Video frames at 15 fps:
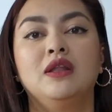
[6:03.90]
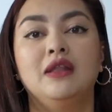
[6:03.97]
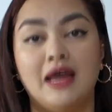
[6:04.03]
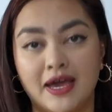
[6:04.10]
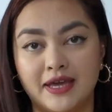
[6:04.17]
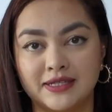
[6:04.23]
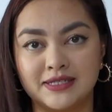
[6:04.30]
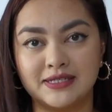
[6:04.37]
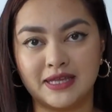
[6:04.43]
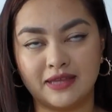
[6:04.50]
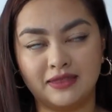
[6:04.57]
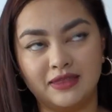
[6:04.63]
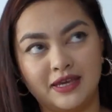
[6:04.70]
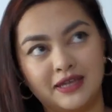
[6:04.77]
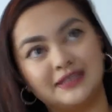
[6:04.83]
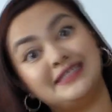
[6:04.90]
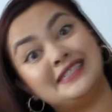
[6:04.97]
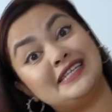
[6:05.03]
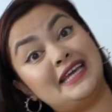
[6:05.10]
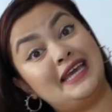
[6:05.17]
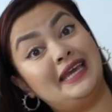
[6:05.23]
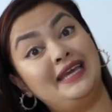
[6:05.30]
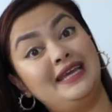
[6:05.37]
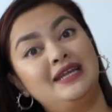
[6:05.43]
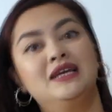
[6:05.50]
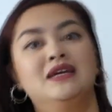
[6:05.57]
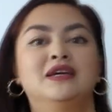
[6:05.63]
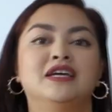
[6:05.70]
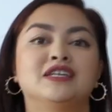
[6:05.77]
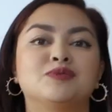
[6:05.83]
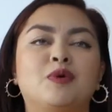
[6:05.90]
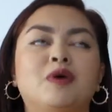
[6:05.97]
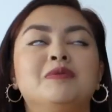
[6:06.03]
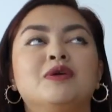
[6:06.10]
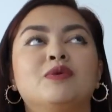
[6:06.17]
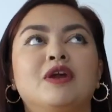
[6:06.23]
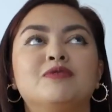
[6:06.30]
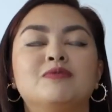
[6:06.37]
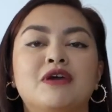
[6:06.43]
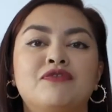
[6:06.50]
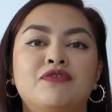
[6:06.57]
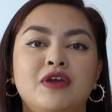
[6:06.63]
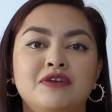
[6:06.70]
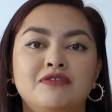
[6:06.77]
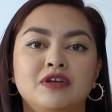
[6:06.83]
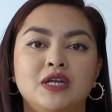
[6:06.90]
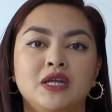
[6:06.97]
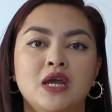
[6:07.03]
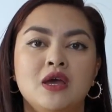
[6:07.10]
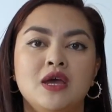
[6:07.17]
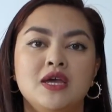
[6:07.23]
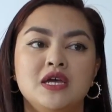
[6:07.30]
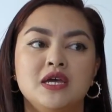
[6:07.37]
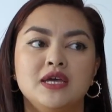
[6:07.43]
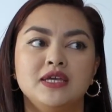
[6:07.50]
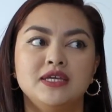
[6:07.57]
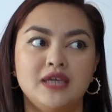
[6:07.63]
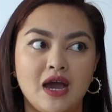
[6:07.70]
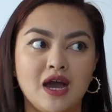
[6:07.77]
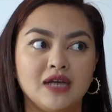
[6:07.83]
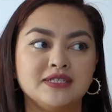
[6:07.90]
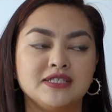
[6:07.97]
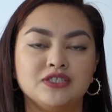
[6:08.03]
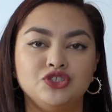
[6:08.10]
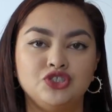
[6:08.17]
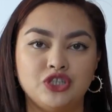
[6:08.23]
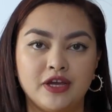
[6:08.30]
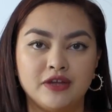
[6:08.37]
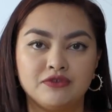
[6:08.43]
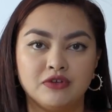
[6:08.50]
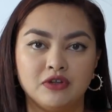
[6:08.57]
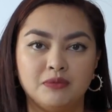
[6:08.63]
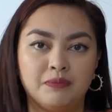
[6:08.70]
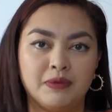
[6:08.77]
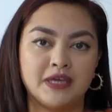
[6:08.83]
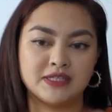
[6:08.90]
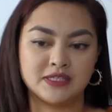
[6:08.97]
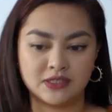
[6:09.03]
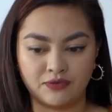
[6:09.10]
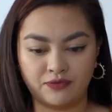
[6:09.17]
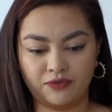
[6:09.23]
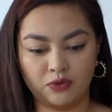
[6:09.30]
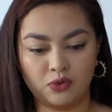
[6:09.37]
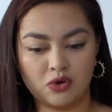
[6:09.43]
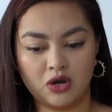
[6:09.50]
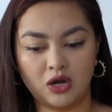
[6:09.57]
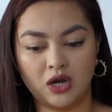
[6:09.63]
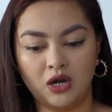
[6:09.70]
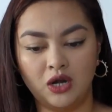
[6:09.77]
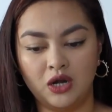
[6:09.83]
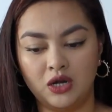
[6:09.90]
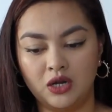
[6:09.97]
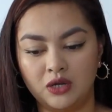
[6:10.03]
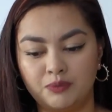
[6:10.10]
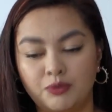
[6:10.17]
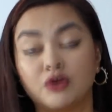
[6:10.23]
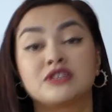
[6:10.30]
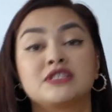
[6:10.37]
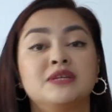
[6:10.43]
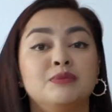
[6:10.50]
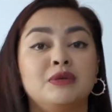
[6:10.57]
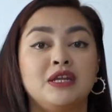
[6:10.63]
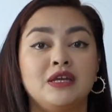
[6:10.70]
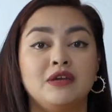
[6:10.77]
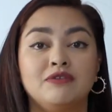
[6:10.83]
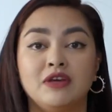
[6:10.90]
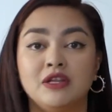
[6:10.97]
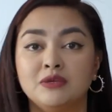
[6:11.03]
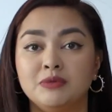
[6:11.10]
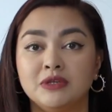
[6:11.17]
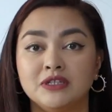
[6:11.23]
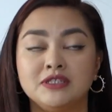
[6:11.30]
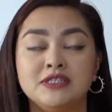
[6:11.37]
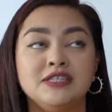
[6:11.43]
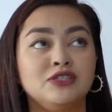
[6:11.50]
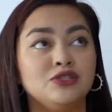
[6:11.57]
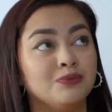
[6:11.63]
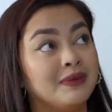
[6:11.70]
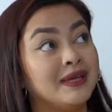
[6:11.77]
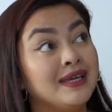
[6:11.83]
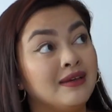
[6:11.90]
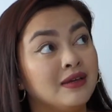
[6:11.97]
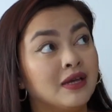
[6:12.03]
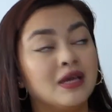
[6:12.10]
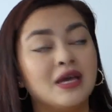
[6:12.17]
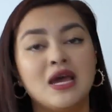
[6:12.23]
lines that they did. It's probably one of my favorite yarns in general based for proximity availability to me.